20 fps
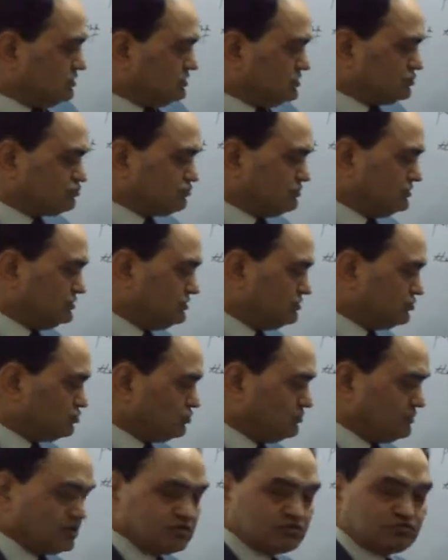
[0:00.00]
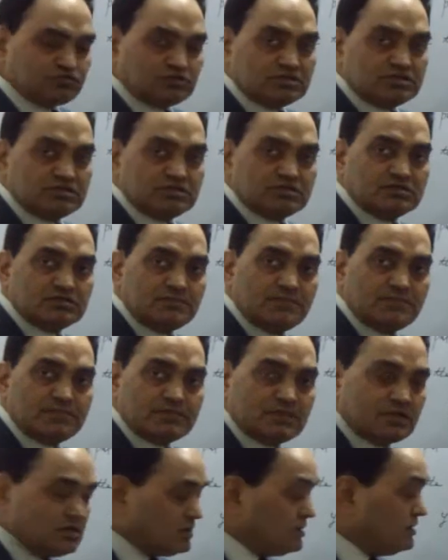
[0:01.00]
This one 0 minus 1 is the
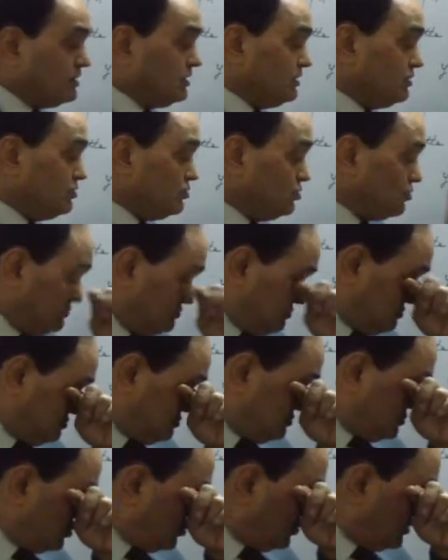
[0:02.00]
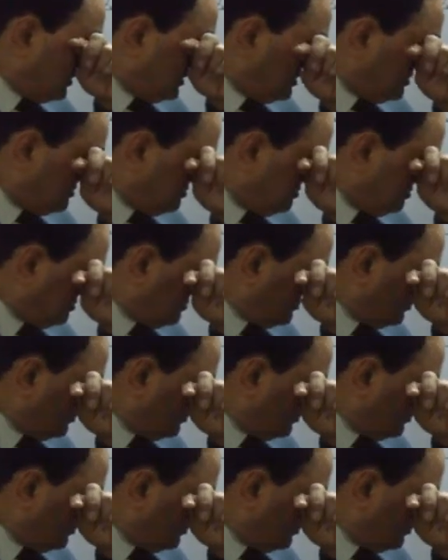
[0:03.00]
new origin.